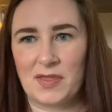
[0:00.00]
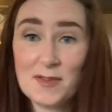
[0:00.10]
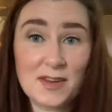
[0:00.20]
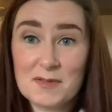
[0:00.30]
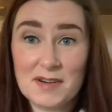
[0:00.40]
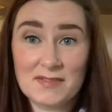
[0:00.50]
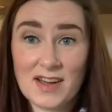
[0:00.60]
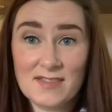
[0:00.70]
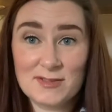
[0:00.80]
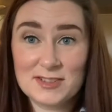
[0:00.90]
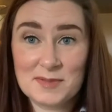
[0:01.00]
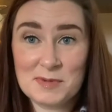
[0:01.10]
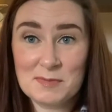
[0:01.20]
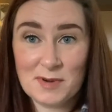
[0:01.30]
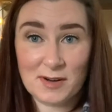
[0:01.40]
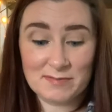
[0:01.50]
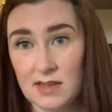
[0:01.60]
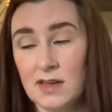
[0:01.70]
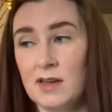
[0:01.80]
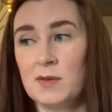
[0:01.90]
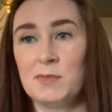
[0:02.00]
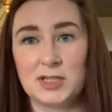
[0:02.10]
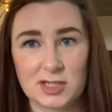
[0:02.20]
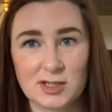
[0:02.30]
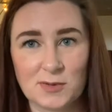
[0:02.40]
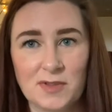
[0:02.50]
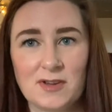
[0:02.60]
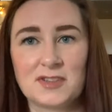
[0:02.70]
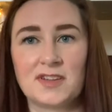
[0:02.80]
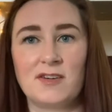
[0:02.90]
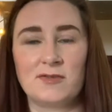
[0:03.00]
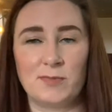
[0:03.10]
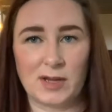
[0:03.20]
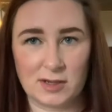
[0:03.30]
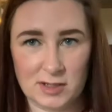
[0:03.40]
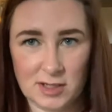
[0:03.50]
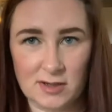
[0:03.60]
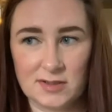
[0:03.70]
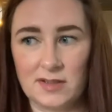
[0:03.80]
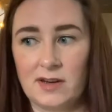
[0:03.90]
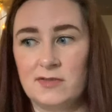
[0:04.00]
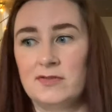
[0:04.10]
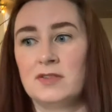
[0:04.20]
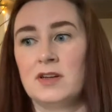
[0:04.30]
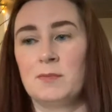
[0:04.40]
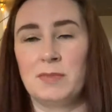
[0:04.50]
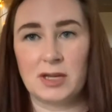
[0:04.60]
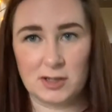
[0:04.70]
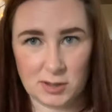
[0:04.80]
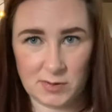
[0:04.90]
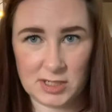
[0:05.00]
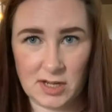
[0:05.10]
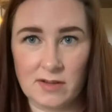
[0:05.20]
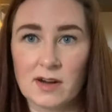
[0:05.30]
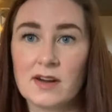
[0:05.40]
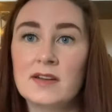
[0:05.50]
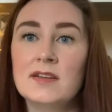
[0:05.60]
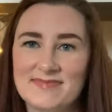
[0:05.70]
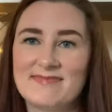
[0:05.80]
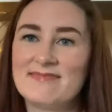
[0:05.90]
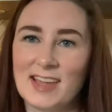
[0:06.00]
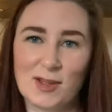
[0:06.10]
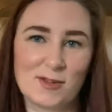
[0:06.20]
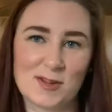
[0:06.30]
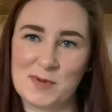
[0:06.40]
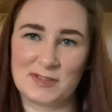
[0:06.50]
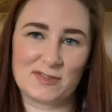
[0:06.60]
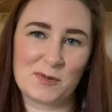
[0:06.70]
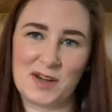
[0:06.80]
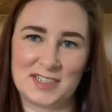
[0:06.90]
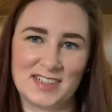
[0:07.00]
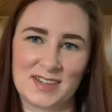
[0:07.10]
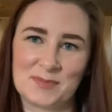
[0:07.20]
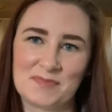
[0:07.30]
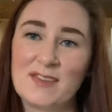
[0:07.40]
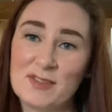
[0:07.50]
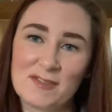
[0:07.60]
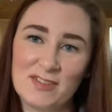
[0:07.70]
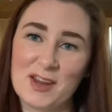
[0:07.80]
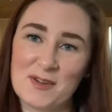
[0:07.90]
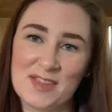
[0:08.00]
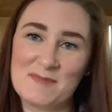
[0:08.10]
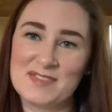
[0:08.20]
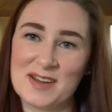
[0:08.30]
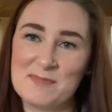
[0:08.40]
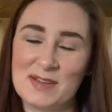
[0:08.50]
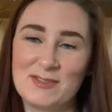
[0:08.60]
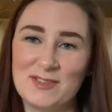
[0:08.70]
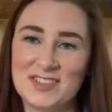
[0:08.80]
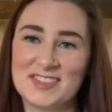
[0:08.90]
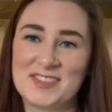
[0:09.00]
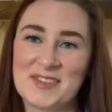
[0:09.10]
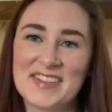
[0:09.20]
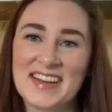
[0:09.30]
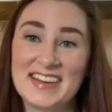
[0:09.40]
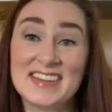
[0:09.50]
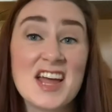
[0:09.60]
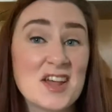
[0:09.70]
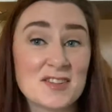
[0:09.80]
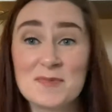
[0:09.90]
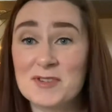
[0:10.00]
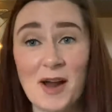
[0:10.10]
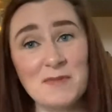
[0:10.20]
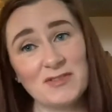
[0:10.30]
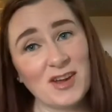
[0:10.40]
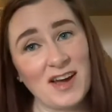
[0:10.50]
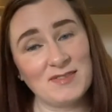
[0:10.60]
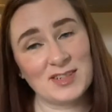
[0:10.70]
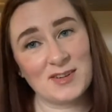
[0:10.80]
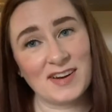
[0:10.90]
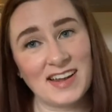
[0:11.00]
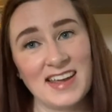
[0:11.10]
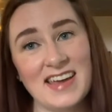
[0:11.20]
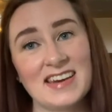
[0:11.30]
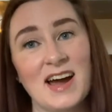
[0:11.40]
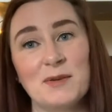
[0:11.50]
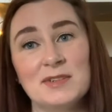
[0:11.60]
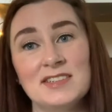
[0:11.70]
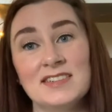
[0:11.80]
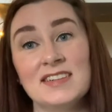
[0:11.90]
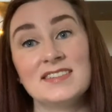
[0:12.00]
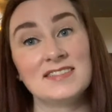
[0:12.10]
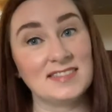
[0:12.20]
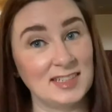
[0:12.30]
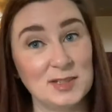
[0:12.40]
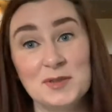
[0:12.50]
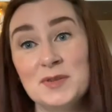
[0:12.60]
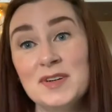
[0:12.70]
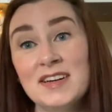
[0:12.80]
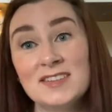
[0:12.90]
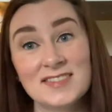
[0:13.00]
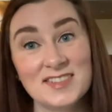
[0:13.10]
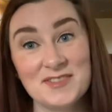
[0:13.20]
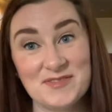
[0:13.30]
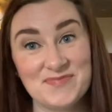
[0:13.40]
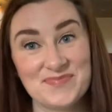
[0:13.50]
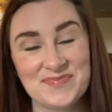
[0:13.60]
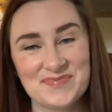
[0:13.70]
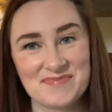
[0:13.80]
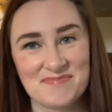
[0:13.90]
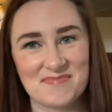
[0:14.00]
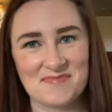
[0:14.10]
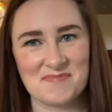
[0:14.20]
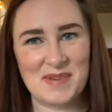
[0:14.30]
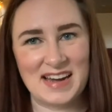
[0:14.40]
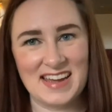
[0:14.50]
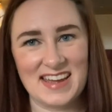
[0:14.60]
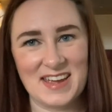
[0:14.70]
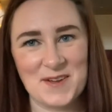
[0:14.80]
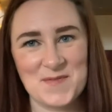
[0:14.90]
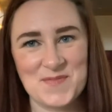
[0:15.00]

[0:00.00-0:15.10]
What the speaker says: So that's what I've got for September. Be gentle with yourself, be good to yourself, be good to each other. Thank you so much for watching. Give this video a thumbs up if you feel so inclined. Subscribe if you haven't already, and I will see you soon. Bye.